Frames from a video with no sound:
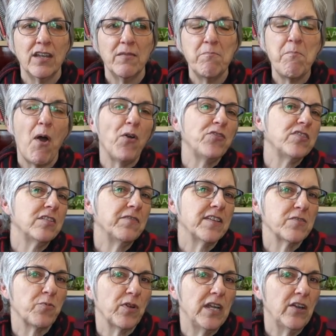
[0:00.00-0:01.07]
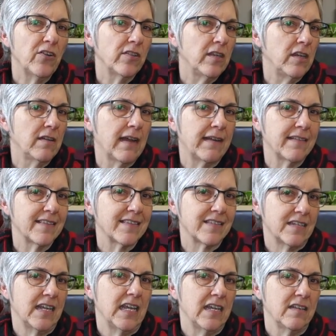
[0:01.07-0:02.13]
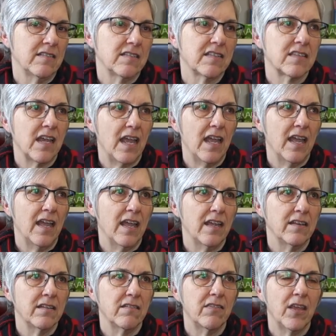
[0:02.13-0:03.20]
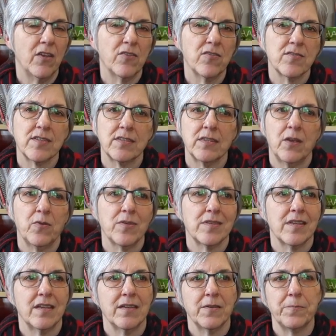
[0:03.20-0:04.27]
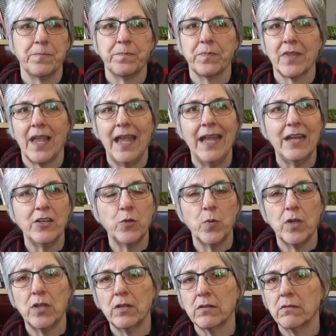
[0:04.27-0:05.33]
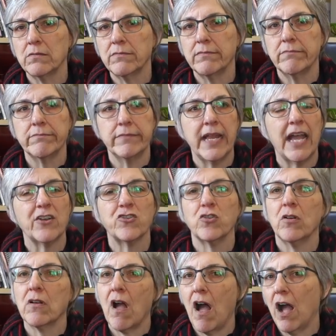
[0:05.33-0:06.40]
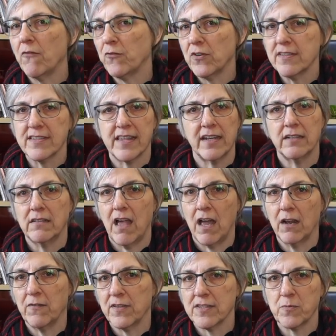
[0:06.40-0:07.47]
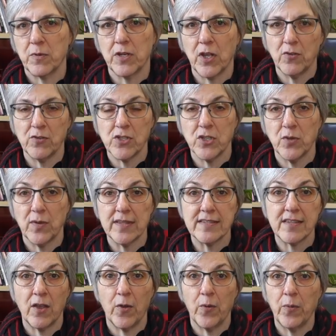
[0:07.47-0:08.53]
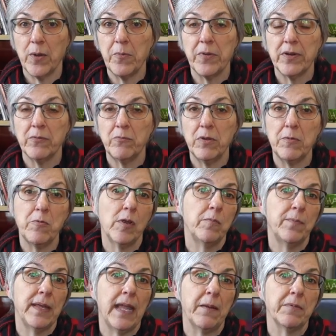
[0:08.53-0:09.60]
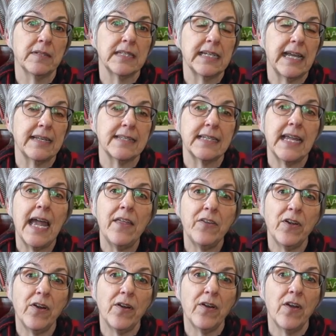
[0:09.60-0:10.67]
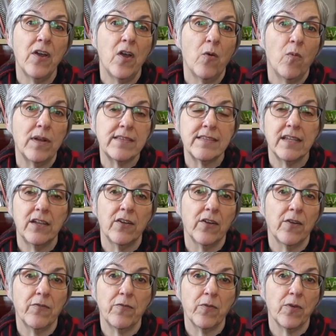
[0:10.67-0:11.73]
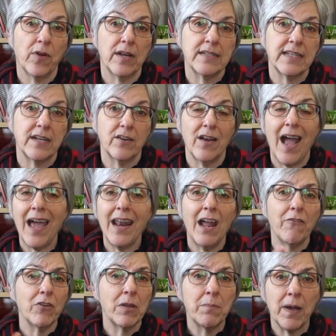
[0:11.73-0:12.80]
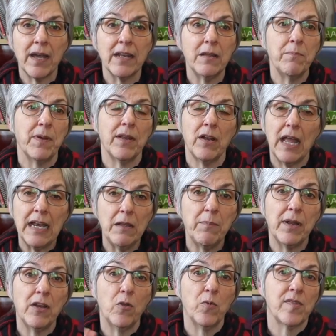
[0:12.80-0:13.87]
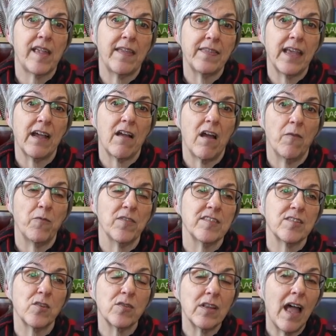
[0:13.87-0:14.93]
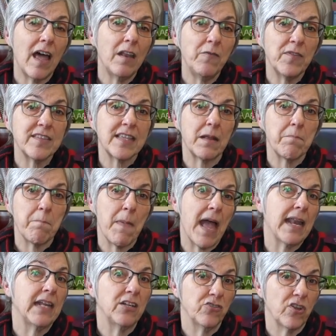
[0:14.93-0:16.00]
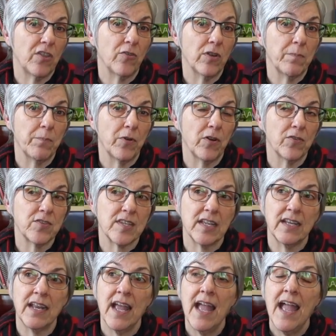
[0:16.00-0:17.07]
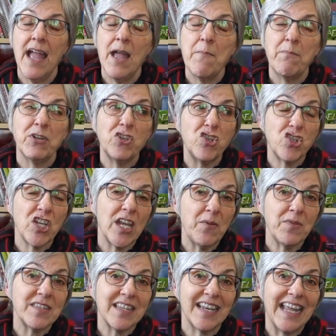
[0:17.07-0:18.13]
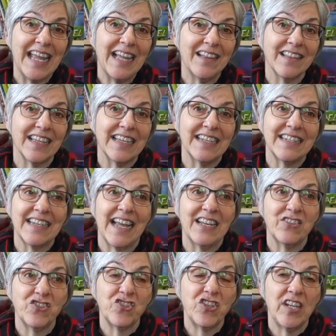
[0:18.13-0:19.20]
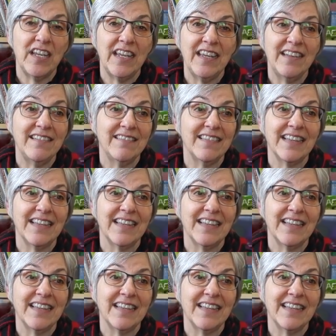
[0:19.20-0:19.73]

most of us were here in the United States, and there was a annual national conference that a lot of us would to. And so we would be able to get together once a year for a dinner, not everybody, but anybody who was at that conference. So a lot of us had met each other in person, but she was in England and she,